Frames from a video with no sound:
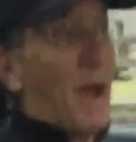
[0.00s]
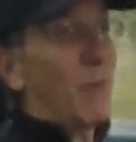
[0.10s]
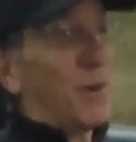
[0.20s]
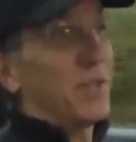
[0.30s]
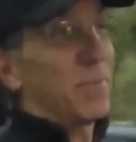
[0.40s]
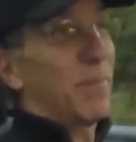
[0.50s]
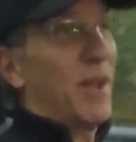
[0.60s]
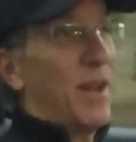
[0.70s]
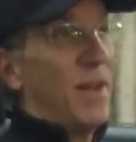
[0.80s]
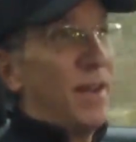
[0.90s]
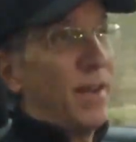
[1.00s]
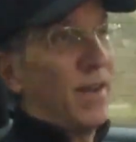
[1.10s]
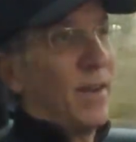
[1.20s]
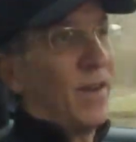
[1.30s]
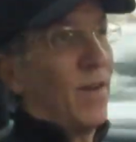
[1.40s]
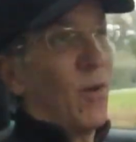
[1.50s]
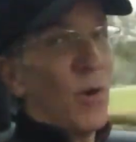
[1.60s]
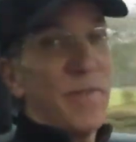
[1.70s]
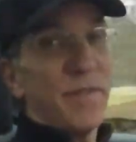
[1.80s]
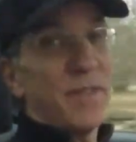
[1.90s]
power display
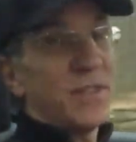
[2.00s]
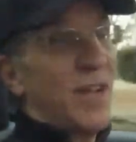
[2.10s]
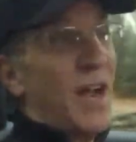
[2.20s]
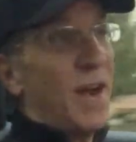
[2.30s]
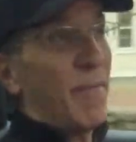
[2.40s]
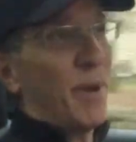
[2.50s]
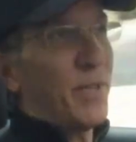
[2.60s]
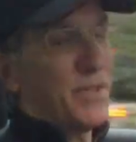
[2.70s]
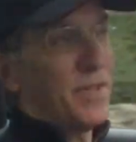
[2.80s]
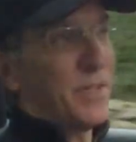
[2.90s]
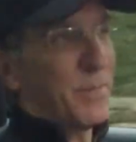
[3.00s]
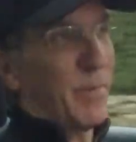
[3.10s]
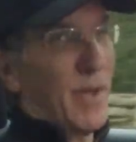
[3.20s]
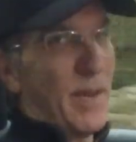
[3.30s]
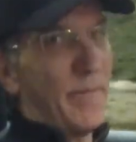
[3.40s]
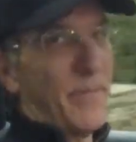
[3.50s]
or even the tire pressure display.